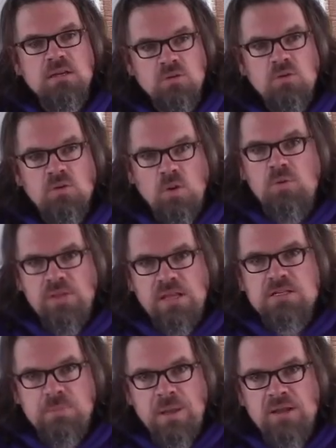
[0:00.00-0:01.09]
growth
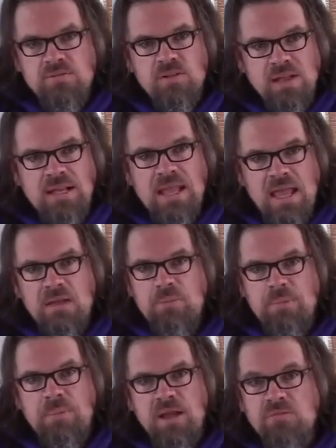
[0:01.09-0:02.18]
is painful and can
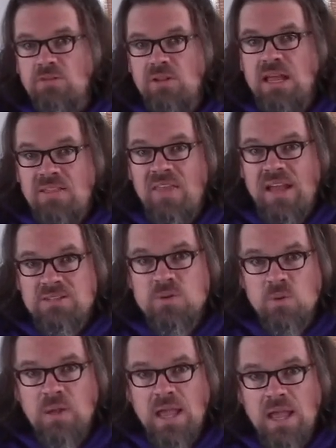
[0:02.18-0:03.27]
be painful, and that's
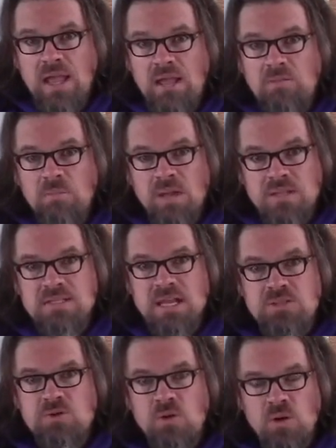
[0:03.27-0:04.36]
okay because
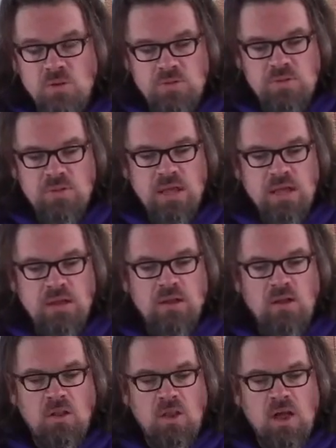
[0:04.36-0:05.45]
that's growth. And
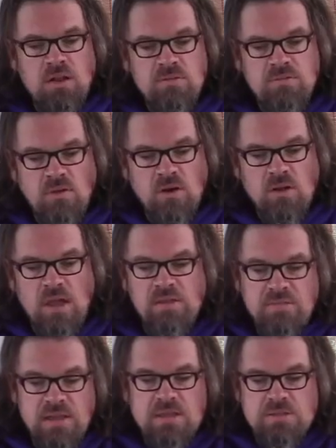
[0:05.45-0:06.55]
a lot of our
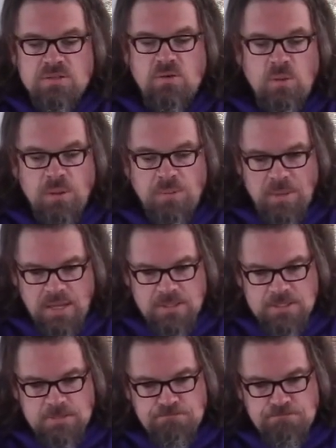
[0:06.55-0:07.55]
life is growing pains.